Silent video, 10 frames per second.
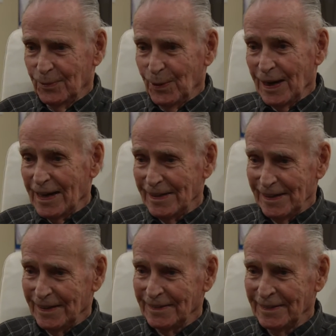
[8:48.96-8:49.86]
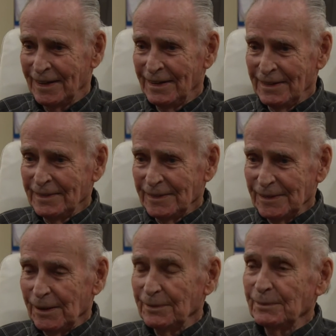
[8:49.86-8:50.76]
what I did.
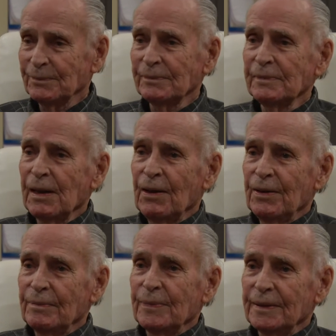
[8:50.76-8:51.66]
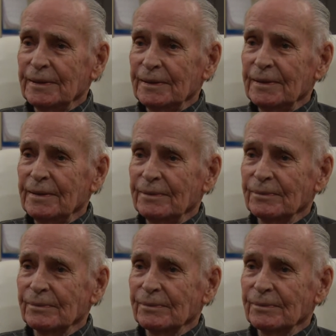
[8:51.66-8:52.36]
So but uh,